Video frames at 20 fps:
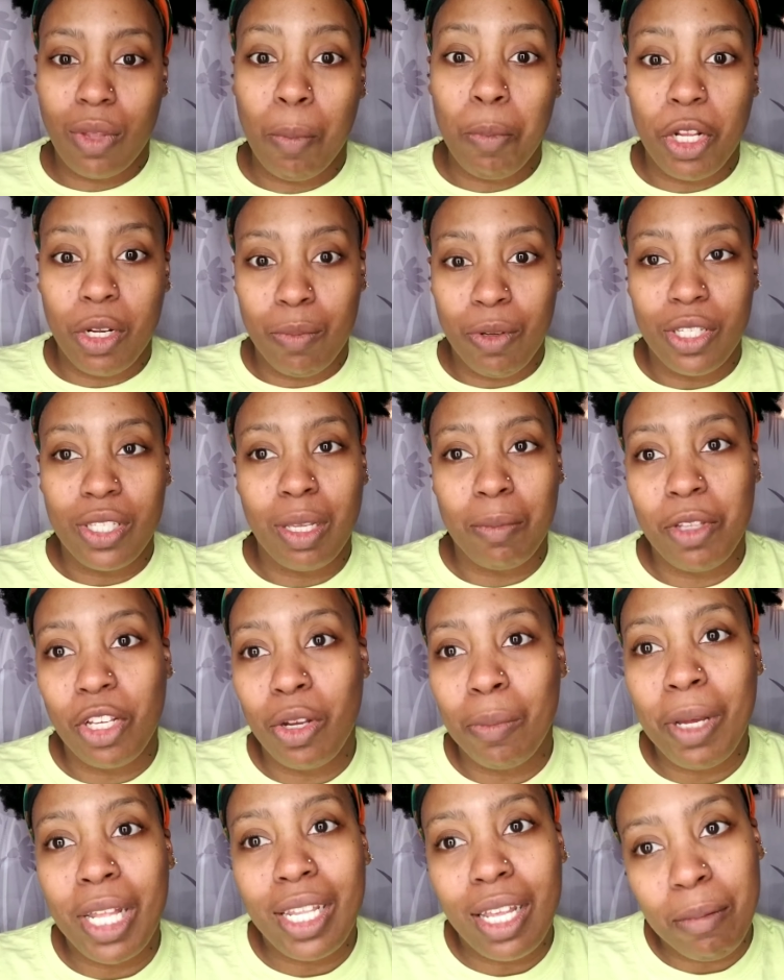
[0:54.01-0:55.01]
I'm gonna put something
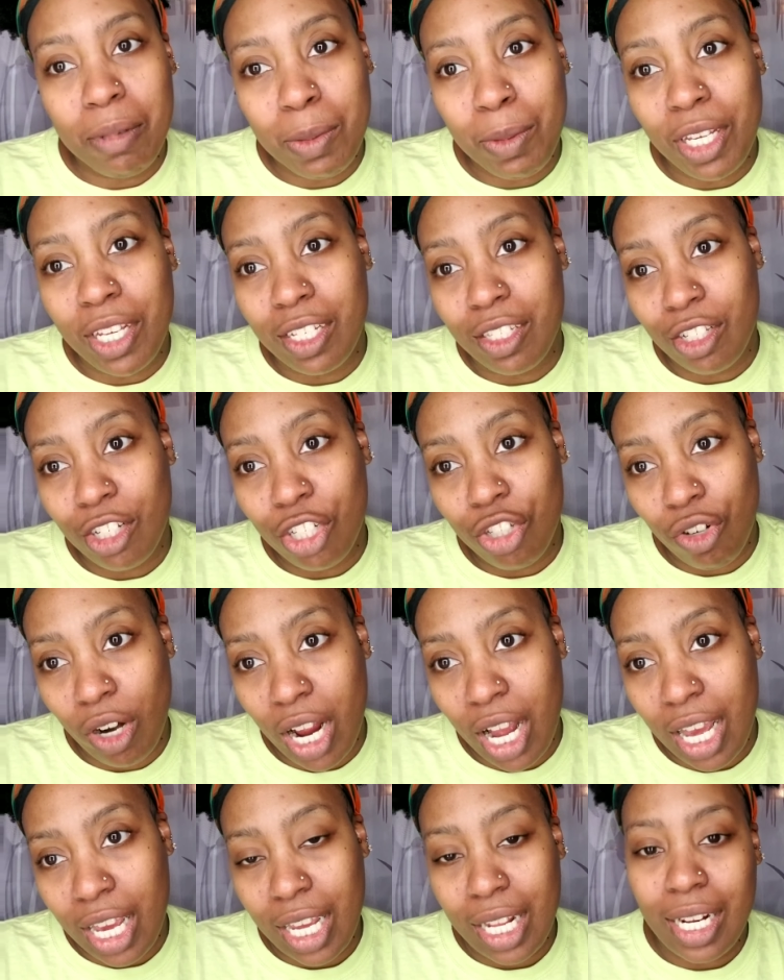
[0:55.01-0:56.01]
on my lips because they're
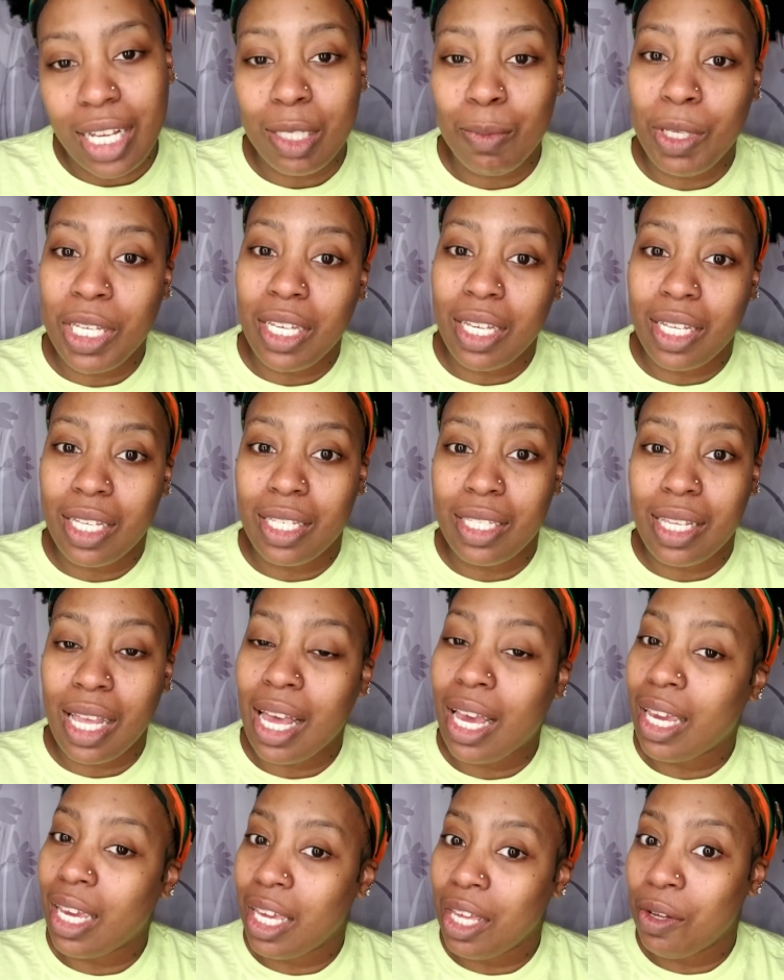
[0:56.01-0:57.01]
dry, and that's because
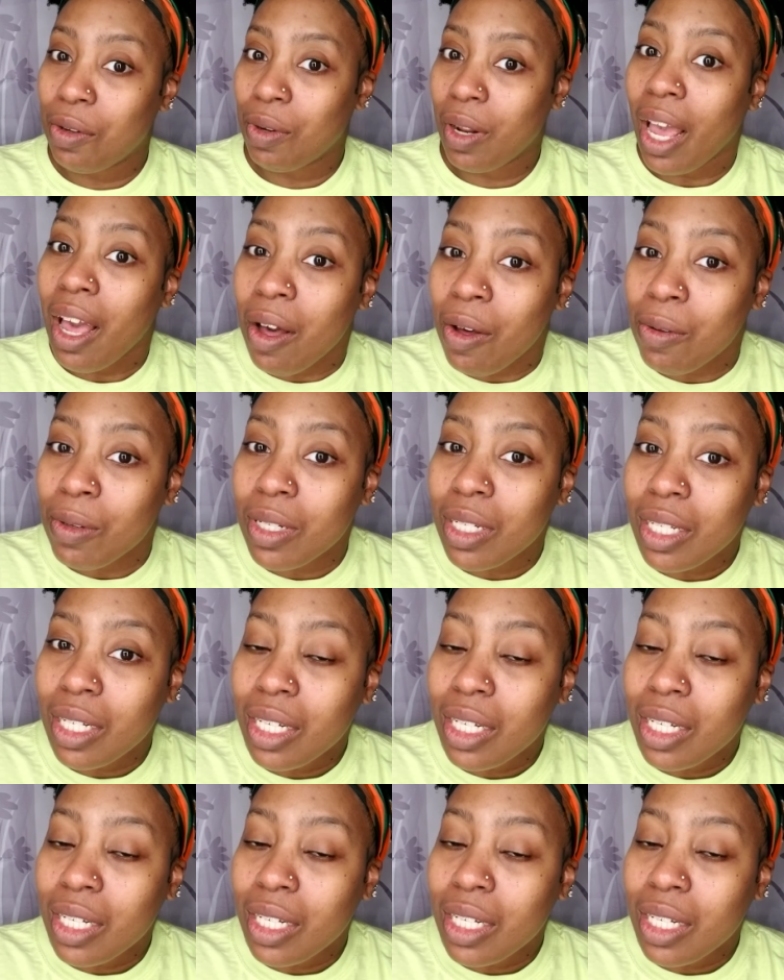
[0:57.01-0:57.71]
I held out